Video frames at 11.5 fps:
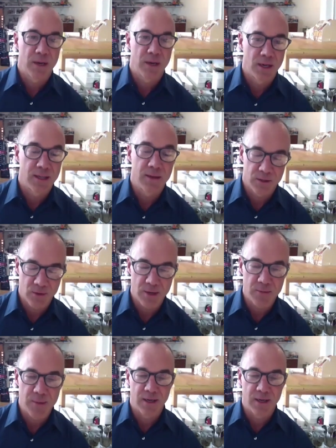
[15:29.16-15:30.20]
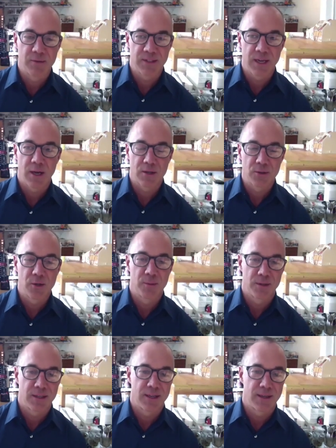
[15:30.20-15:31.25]
about yeah, that's right. About it was
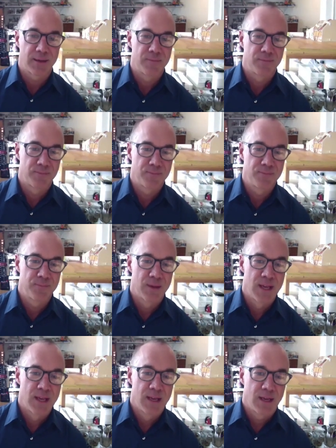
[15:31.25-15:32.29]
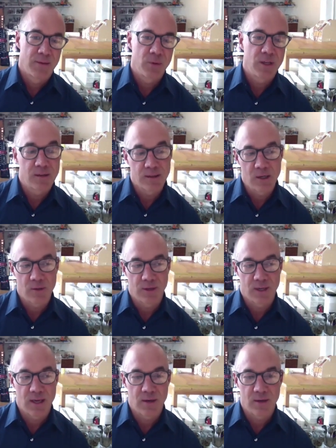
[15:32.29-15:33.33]
October, yeah. Mm-hmm. And we well, you know,
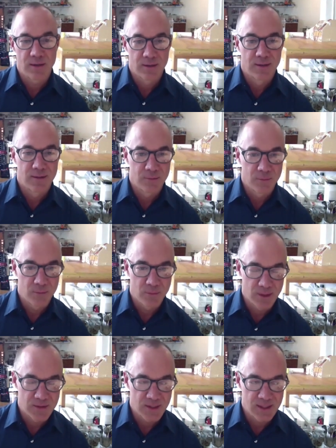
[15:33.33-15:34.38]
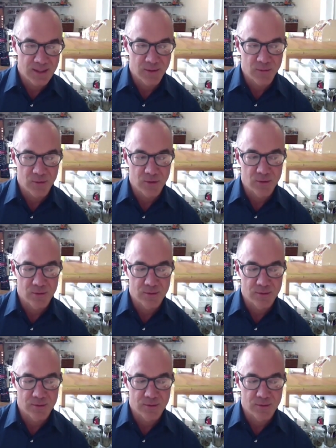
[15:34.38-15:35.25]
we, got, we extended it through